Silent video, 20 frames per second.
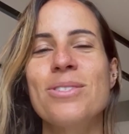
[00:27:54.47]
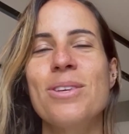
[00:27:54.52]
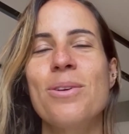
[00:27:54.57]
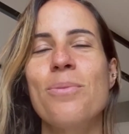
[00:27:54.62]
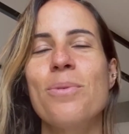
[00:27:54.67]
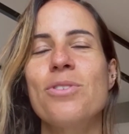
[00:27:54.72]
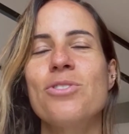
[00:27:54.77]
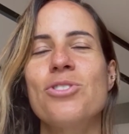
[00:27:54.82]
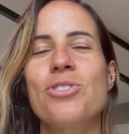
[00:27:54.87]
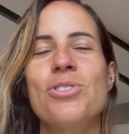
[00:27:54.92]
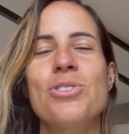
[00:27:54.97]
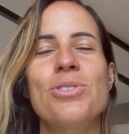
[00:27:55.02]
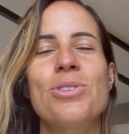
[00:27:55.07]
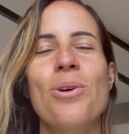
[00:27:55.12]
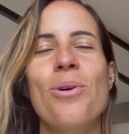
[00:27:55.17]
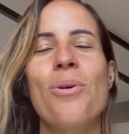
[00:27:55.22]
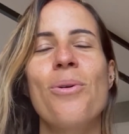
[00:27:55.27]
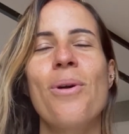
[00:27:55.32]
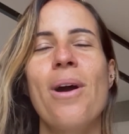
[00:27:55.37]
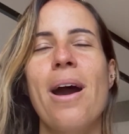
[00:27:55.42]
He was just
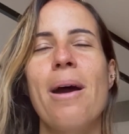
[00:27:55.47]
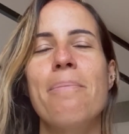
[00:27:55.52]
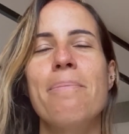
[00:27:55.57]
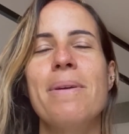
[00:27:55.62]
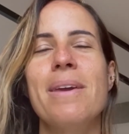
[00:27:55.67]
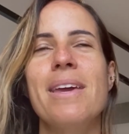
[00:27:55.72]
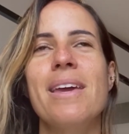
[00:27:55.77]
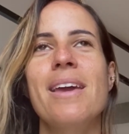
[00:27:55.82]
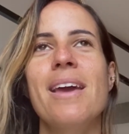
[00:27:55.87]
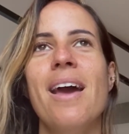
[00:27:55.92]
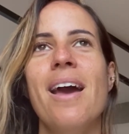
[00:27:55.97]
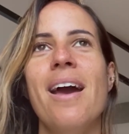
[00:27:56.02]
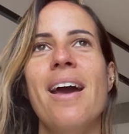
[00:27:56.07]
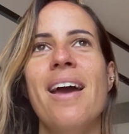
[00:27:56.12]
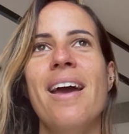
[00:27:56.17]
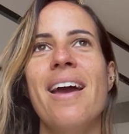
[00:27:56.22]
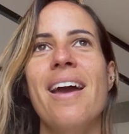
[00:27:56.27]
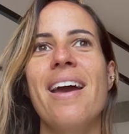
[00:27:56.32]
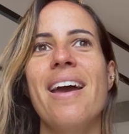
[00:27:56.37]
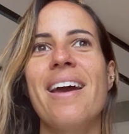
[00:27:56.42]
so happy.
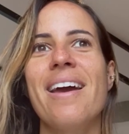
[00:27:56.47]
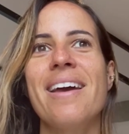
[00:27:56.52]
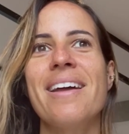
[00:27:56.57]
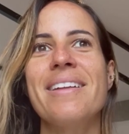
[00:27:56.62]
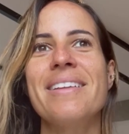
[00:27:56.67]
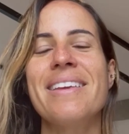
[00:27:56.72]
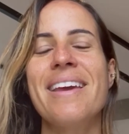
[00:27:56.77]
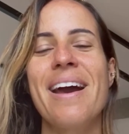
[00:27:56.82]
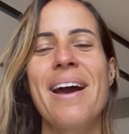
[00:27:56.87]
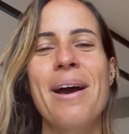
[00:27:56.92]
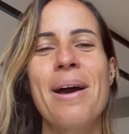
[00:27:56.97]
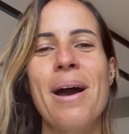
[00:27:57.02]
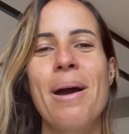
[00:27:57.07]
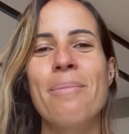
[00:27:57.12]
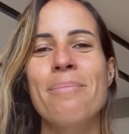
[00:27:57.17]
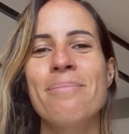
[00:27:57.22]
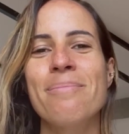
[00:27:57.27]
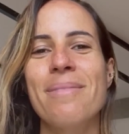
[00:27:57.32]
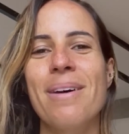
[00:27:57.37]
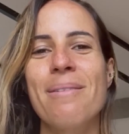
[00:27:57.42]
And yeah,
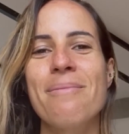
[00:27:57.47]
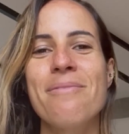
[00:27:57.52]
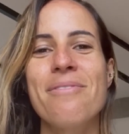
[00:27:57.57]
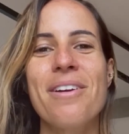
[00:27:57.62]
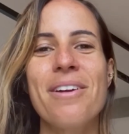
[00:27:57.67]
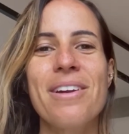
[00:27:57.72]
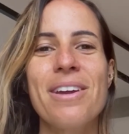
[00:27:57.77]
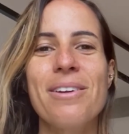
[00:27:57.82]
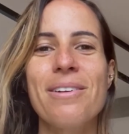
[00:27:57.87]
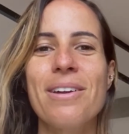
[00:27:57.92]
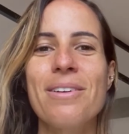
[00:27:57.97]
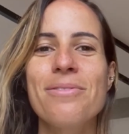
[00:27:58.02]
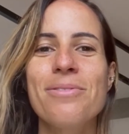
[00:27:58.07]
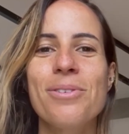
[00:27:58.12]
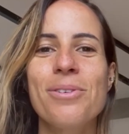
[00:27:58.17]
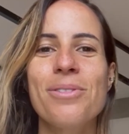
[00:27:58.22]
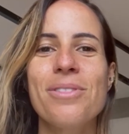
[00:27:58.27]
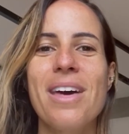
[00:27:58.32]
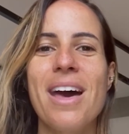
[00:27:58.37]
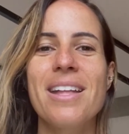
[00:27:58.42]
I'm very
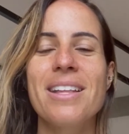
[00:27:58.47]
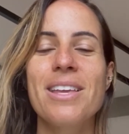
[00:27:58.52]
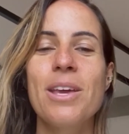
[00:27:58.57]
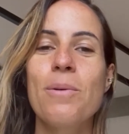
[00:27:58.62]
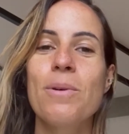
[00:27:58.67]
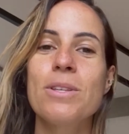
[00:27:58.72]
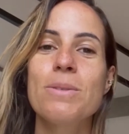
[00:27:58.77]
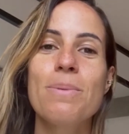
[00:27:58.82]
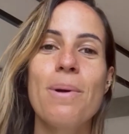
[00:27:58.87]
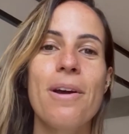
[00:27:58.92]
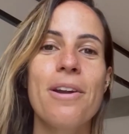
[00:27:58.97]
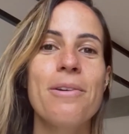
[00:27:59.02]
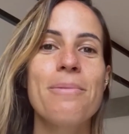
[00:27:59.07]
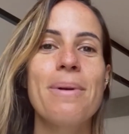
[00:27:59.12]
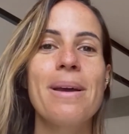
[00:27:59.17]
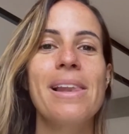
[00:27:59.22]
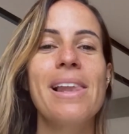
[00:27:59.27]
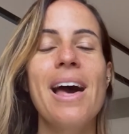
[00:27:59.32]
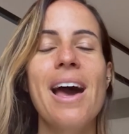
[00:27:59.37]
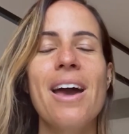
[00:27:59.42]
grateful that he was part
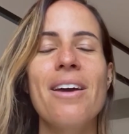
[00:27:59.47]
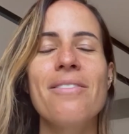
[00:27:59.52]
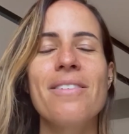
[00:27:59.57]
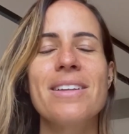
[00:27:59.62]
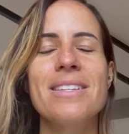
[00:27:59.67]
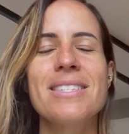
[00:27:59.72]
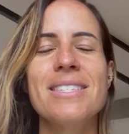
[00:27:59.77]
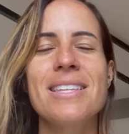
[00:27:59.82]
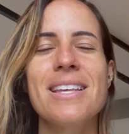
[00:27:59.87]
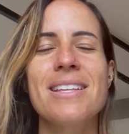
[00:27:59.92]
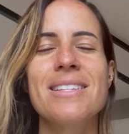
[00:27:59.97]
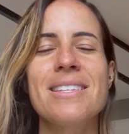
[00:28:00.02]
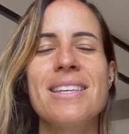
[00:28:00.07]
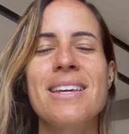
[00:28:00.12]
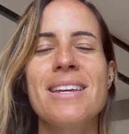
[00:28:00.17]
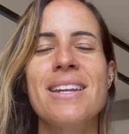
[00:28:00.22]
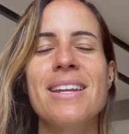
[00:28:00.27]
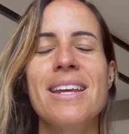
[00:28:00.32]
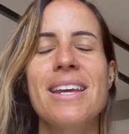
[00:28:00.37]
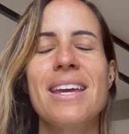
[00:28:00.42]
of my life, and
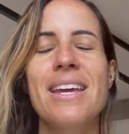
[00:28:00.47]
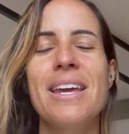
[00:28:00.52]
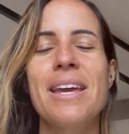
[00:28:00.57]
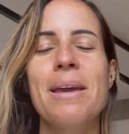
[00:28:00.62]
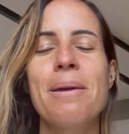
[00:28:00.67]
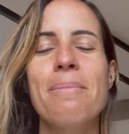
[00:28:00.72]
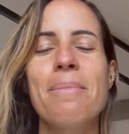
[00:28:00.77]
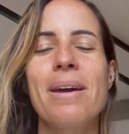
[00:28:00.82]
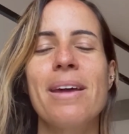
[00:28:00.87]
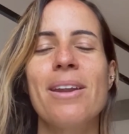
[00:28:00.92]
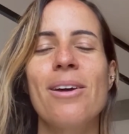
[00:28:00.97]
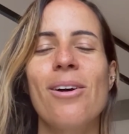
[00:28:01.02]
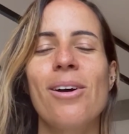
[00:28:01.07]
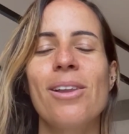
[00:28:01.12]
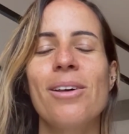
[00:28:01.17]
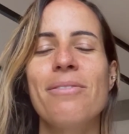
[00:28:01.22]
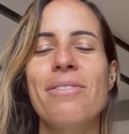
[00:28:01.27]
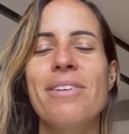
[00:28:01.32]
sending him and all of